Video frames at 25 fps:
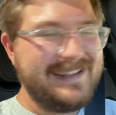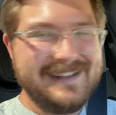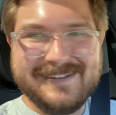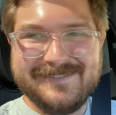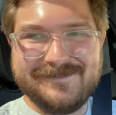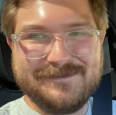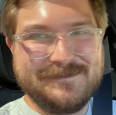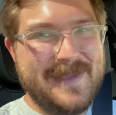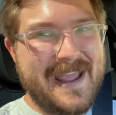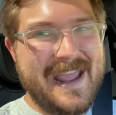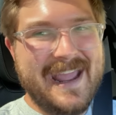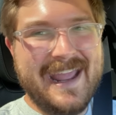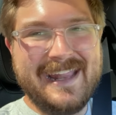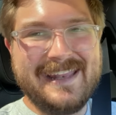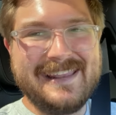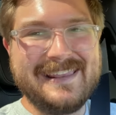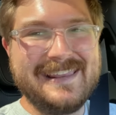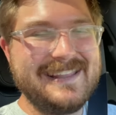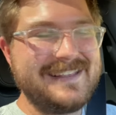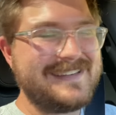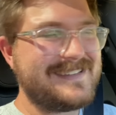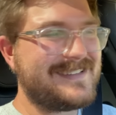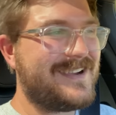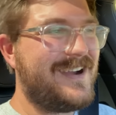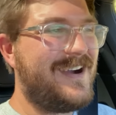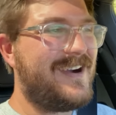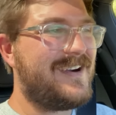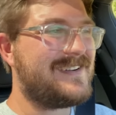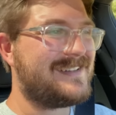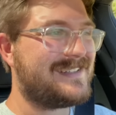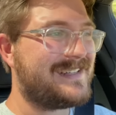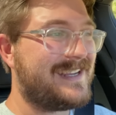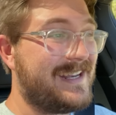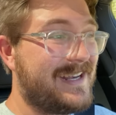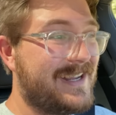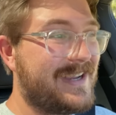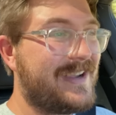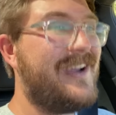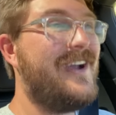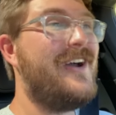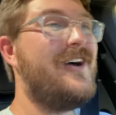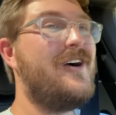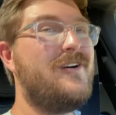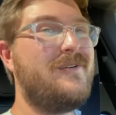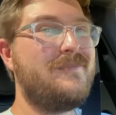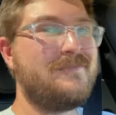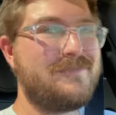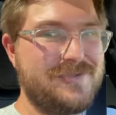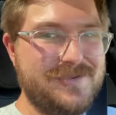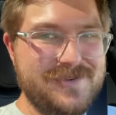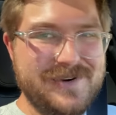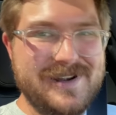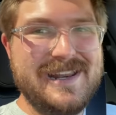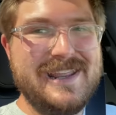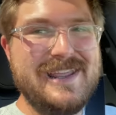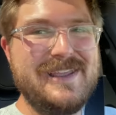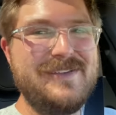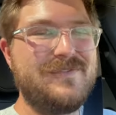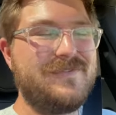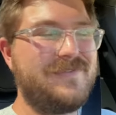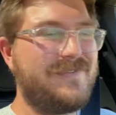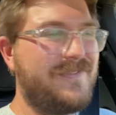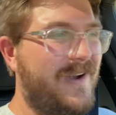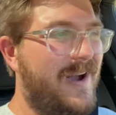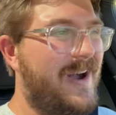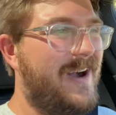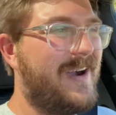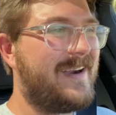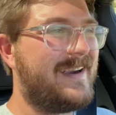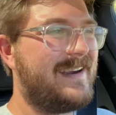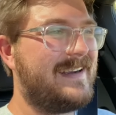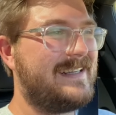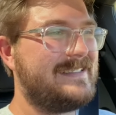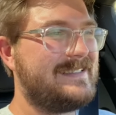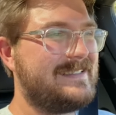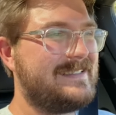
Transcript: Man, this car is going to go pretty far